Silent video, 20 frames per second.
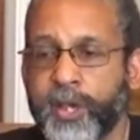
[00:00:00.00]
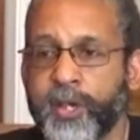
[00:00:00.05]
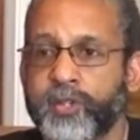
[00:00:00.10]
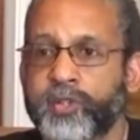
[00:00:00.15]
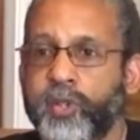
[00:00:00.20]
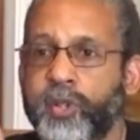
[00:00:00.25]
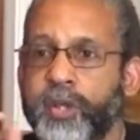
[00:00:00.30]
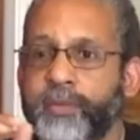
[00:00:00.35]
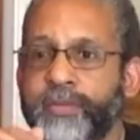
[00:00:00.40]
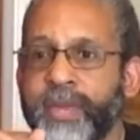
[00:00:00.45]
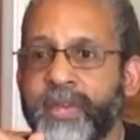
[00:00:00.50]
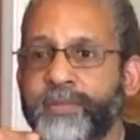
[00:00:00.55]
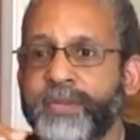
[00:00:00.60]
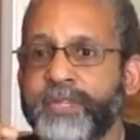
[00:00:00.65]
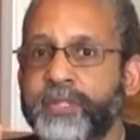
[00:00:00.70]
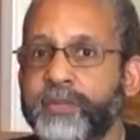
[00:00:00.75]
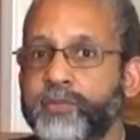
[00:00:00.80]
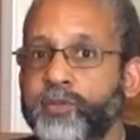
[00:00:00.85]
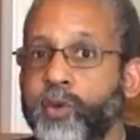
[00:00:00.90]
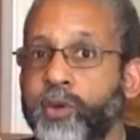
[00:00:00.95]
So there may
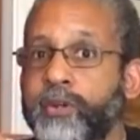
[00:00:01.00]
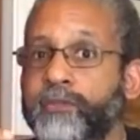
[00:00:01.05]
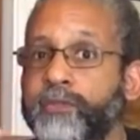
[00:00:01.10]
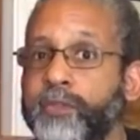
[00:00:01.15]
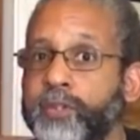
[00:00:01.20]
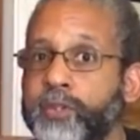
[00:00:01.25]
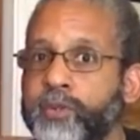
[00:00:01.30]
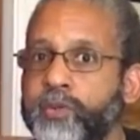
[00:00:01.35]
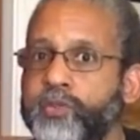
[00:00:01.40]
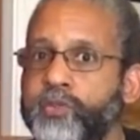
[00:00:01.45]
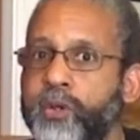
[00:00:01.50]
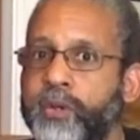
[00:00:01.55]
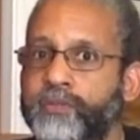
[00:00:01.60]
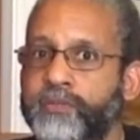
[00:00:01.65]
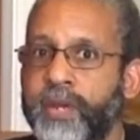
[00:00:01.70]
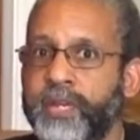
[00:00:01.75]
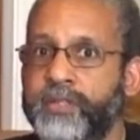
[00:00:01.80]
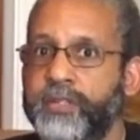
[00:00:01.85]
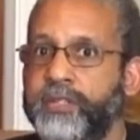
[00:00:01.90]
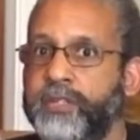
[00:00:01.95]
be some sort of news or
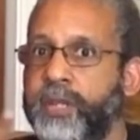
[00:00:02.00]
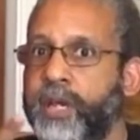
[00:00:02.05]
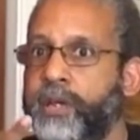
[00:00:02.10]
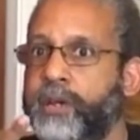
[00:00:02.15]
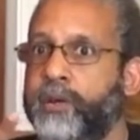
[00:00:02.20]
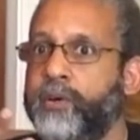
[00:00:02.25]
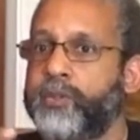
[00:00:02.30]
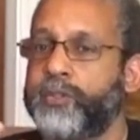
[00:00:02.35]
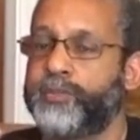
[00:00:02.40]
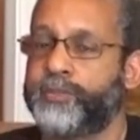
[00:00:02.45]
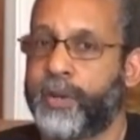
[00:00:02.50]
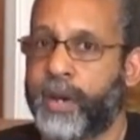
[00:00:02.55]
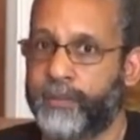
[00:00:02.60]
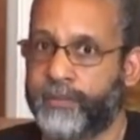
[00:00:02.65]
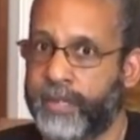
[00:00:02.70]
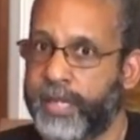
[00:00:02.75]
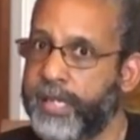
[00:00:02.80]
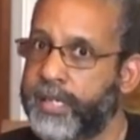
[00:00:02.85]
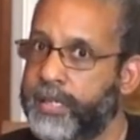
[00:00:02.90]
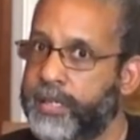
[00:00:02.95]
message that goes
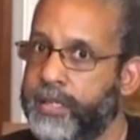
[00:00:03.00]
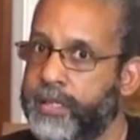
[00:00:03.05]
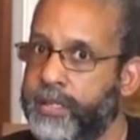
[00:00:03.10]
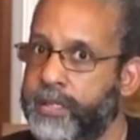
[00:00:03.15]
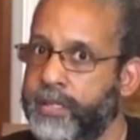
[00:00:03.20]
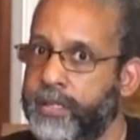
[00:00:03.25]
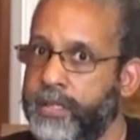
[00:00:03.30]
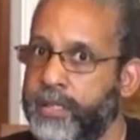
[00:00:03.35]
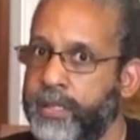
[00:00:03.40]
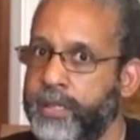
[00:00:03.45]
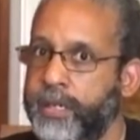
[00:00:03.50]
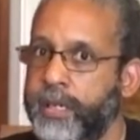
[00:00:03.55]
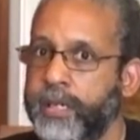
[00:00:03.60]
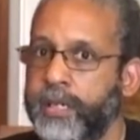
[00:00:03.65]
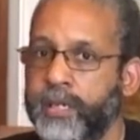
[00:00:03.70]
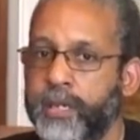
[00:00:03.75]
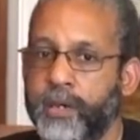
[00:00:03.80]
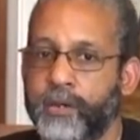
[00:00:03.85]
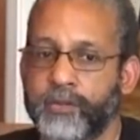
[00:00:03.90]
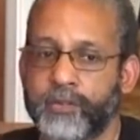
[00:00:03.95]
public,
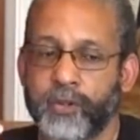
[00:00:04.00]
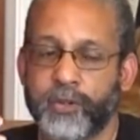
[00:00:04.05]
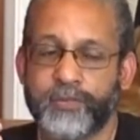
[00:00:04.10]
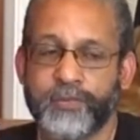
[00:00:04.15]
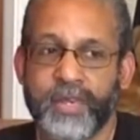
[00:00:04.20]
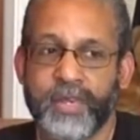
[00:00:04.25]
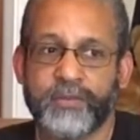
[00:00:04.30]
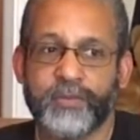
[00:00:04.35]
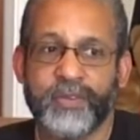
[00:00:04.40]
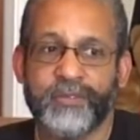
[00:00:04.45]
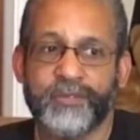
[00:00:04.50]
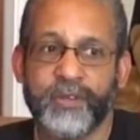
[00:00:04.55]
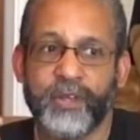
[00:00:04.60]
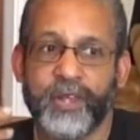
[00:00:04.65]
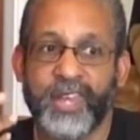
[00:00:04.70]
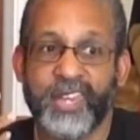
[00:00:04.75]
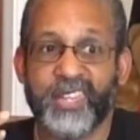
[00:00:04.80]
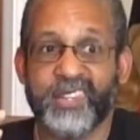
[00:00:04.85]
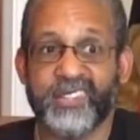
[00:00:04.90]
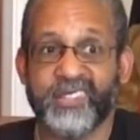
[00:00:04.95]
you know, so it makes me feel
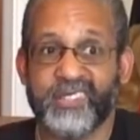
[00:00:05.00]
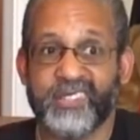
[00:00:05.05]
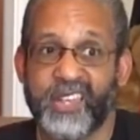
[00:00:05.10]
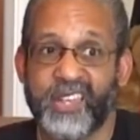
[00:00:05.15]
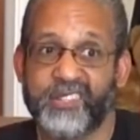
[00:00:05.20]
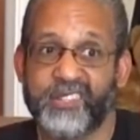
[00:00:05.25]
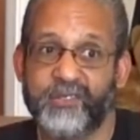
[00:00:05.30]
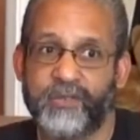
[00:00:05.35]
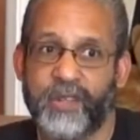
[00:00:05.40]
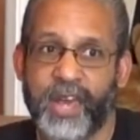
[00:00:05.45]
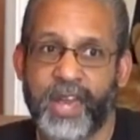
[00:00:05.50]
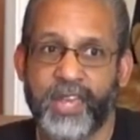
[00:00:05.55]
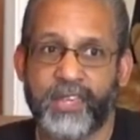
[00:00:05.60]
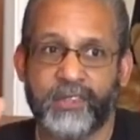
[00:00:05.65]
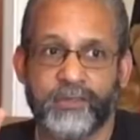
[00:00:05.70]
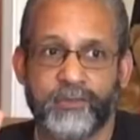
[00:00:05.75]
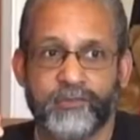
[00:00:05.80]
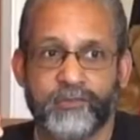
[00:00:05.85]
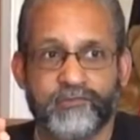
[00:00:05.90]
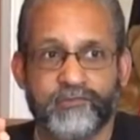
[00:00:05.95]
like in the sense of
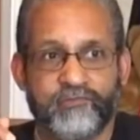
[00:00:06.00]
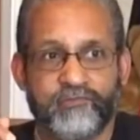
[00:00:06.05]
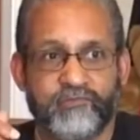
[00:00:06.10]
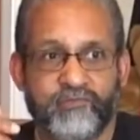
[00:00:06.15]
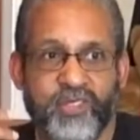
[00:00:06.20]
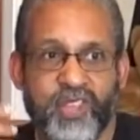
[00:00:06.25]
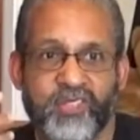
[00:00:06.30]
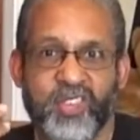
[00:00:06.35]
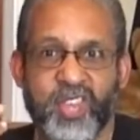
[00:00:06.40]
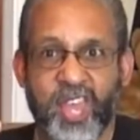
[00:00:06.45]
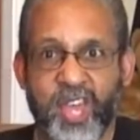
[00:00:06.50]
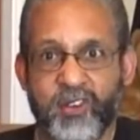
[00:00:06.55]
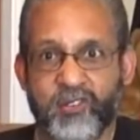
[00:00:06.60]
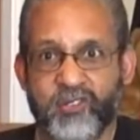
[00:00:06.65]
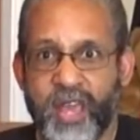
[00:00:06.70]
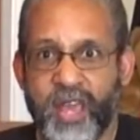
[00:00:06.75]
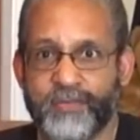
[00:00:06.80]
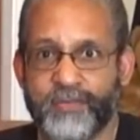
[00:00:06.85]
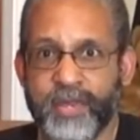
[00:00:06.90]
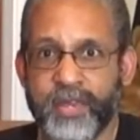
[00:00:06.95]
like the
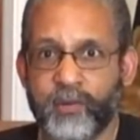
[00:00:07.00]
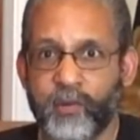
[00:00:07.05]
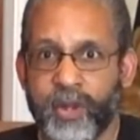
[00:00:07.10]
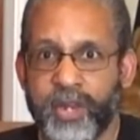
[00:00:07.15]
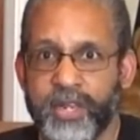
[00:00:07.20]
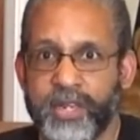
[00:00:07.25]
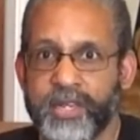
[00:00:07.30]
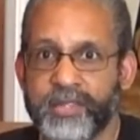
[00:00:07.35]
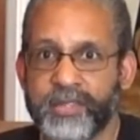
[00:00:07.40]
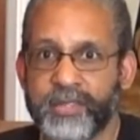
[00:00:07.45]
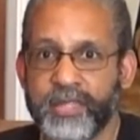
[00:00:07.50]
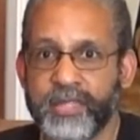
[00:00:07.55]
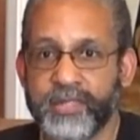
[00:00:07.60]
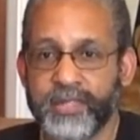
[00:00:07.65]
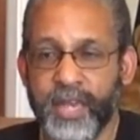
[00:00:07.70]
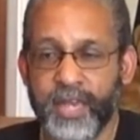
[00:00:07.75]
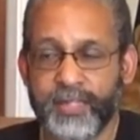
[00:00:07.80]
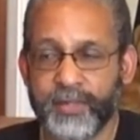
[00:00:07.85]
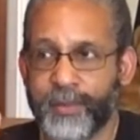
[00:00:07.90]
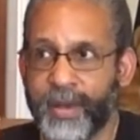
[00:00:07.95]
internet being what it is these
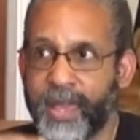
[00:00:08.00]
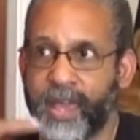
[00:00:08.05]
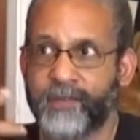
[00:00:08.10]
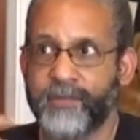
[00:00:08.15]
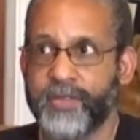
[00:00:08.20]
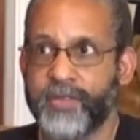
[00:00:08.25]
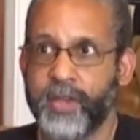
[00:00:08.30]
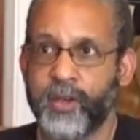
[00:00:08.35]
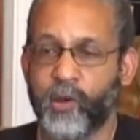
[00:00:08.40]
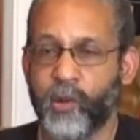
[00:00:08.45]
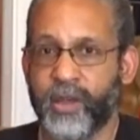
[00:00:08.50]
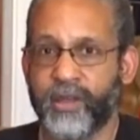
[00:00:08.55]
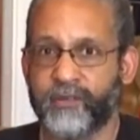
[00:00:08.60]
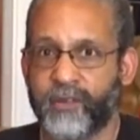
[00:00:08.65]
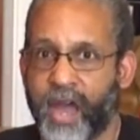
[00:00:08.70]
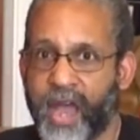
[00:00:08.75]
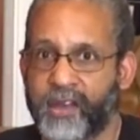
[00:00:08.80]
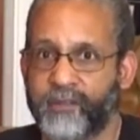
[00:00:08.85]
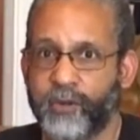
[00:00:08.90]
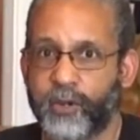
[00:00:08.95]
days about everything going
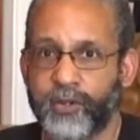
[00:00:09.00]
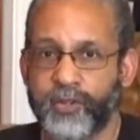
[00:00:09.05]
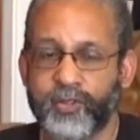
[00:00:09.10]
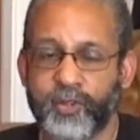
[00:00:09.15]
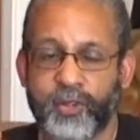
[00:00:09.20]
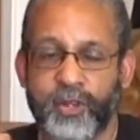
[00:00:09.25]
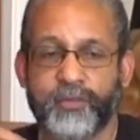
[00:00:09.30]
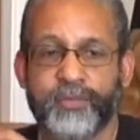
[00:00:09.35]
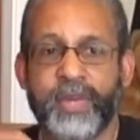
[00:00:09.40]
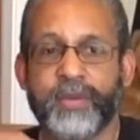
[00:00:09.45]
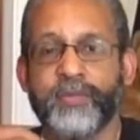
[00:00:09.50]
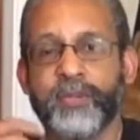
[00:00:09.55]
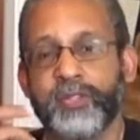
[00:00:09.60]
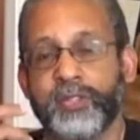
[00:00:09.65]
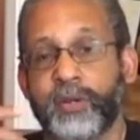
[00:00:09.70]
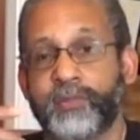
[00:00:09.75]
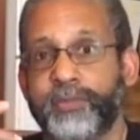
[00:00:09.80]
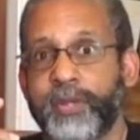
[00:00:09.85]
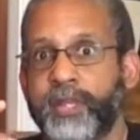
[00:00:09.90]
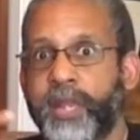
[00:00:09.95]
viral. So there may be
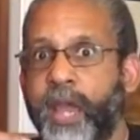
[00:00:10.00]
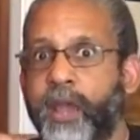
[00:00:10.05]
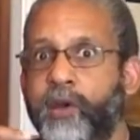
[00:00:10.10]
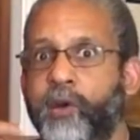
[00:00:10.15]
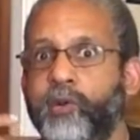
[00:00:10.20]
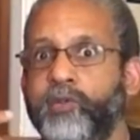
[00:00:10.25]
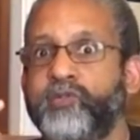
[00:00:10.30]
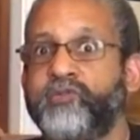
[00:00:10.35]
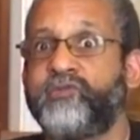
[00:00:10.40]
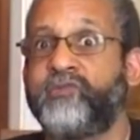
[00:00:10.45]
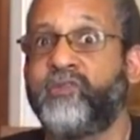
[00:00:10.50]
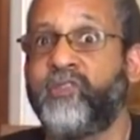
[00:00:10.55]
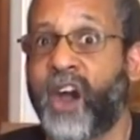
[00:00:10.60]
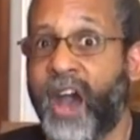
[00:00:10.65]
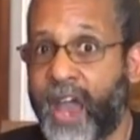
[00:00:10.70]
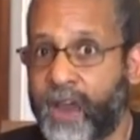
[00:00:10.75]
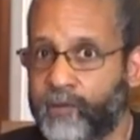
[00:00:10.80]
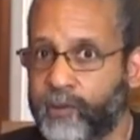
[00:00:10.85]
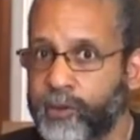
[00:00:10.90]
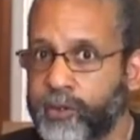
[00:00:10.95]
something that goes
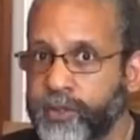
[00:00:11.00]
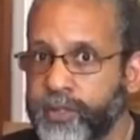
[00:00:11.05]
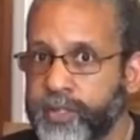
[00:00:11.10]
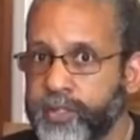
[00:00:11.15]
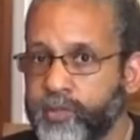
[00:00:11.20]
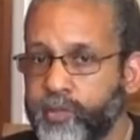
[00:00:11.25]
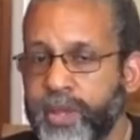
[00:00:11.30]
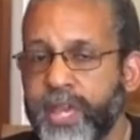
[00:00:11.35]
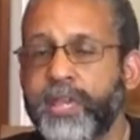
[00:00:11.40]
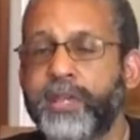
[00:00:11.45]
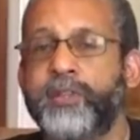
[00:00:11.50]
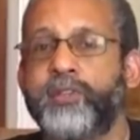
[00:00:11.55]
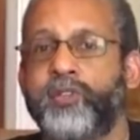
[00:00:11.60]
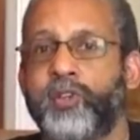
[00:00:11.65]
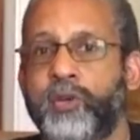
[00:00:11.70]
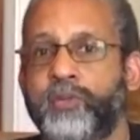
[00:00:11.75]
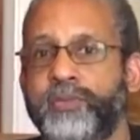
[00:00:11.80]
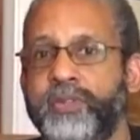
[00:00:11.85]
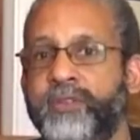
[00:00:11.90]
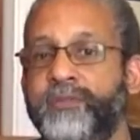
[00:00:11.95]
viral this week in
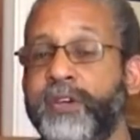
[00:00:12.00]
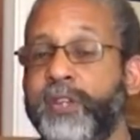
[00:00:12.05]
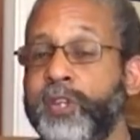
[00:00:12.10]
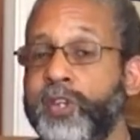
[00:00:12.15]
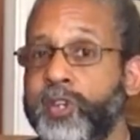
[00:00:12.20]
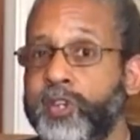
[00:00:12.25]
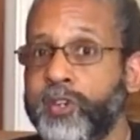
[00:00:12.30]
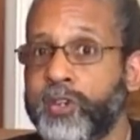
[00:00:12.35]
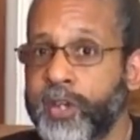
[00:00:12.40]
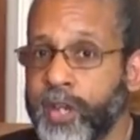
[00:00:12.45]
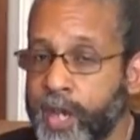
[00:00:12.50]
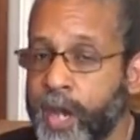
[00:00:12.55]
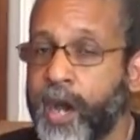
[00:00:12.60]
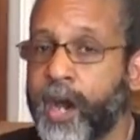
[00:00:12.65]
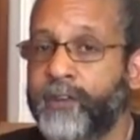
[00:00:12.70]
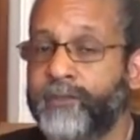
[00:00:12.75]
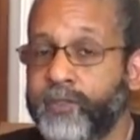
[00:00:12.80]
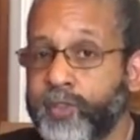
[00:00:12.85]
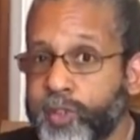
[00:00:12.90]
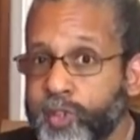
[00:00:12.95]
terms of, an,
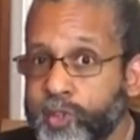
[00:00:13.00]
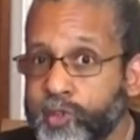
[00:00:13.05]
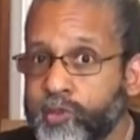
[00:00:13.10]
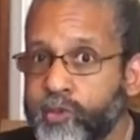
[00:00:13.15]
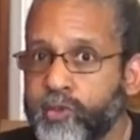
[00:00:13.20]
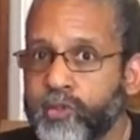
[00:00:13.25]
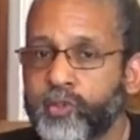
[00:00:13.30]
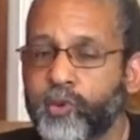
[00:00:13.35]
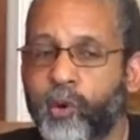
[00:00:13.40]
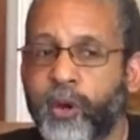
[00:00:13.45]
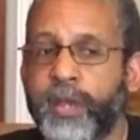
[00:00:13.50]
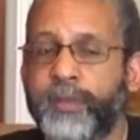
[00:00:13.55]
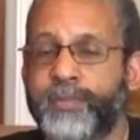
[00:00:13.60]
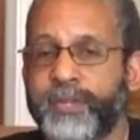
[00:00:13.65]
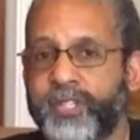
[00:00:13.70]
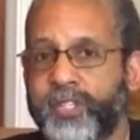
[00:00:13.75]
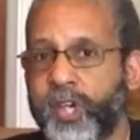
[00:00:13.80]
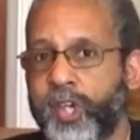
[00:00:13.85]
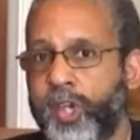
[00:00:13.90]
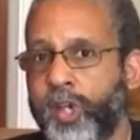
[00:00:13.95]
of news or a
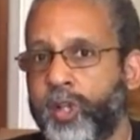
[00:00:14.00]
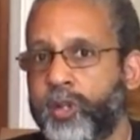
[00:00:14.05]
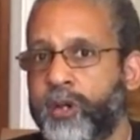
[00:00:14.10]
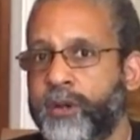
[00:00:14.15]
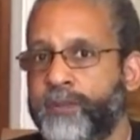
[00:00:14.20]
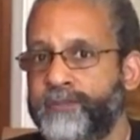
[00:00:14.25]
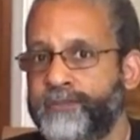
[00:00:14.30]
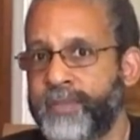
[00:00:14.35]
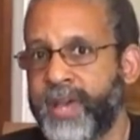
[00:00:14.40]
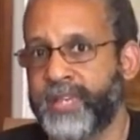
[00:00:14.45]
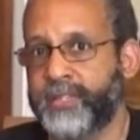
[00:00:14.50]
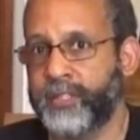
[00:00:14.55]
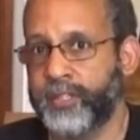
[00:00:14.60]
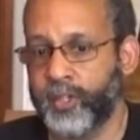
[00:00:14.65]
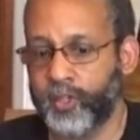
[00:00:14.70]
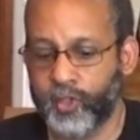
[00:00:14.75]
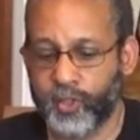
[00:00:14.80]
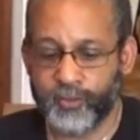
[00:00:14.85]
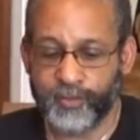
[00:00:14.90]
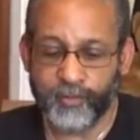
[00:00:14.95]
particular
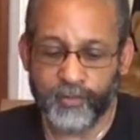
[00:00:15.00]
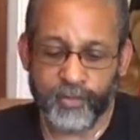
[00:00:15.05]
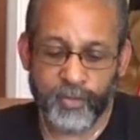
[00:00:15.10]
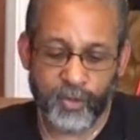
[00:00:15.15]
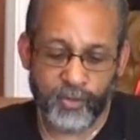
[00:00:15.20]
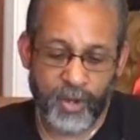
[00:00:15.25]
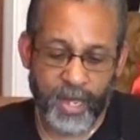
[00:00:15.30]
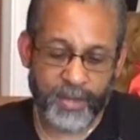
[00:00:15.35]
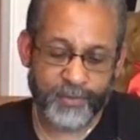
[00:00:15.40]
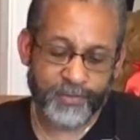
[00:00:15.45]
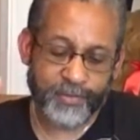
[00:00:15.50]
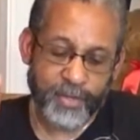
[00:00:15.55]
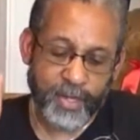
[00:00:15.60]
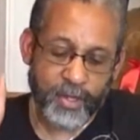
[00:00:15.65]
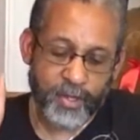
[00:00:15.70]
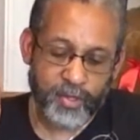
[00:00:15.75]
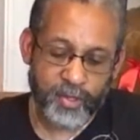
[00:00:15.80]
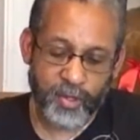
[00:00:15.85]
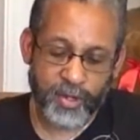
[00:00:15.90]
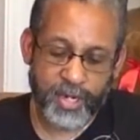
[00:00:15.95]
message, right?
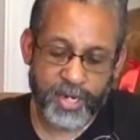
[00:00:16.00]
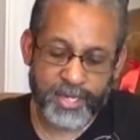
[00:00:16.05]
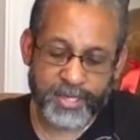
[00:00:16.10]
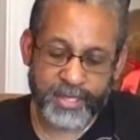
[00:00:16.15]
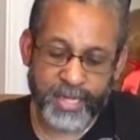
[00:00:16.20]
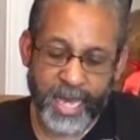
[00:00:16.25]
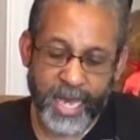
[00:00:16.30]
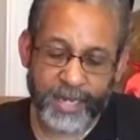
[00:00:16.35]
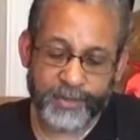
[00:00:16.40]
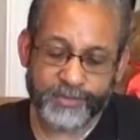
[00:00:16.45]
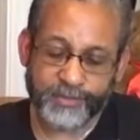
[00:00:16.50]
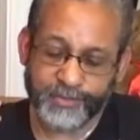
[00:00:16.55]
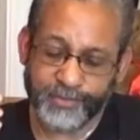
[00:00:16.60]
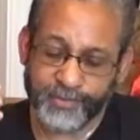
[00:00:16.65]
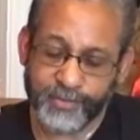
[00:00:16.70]
So there is that.